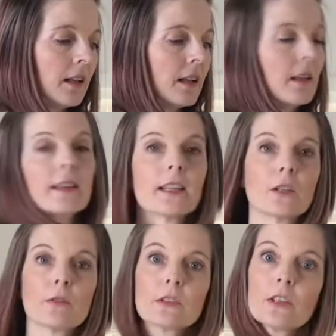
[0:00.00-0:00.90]
Then
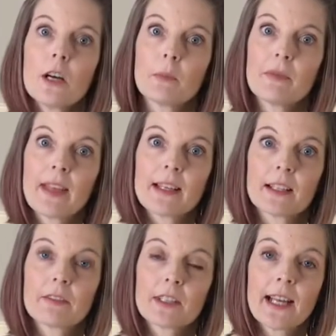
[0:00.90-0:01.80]
over top of that, I've
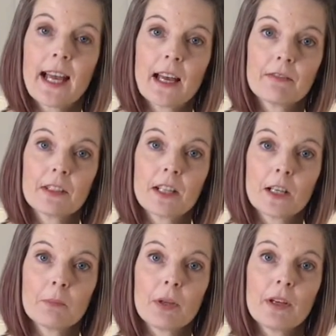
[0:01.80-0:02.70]
got a half a cup
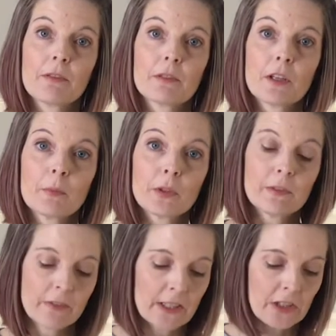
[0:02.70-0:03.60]
of crumbled
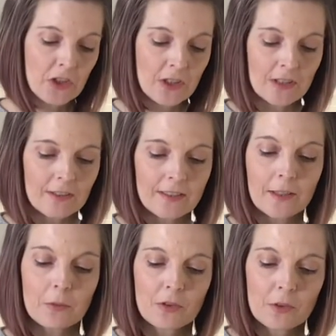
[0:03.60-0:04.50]
feta cheese, and I'm
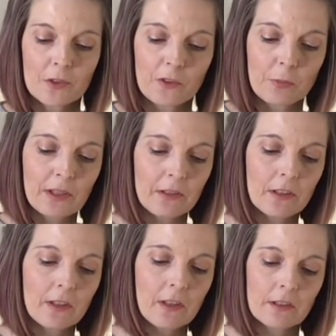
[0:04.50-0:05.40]
just going to sprinkle it
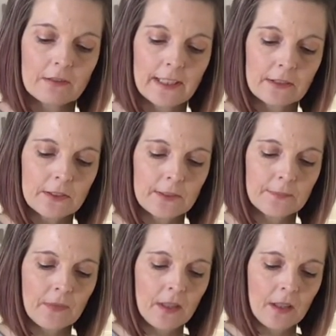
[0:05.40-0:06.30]
all around.
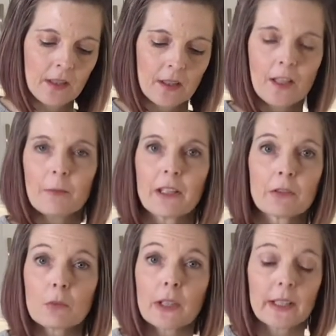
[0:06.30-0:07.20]
It makes a
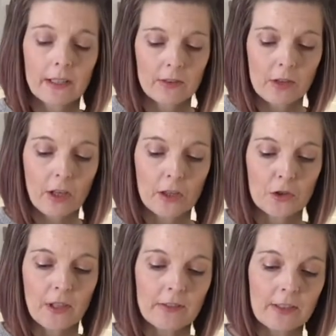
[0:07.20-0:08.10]
really nice
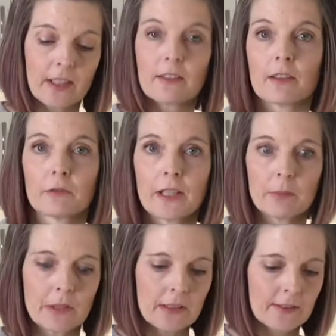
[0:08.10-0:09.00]
contrast against the red
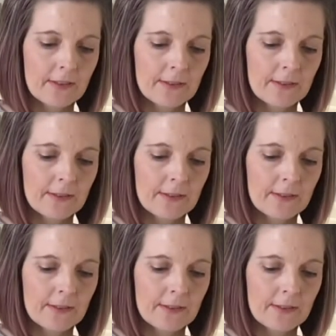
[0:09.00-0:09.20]
beets.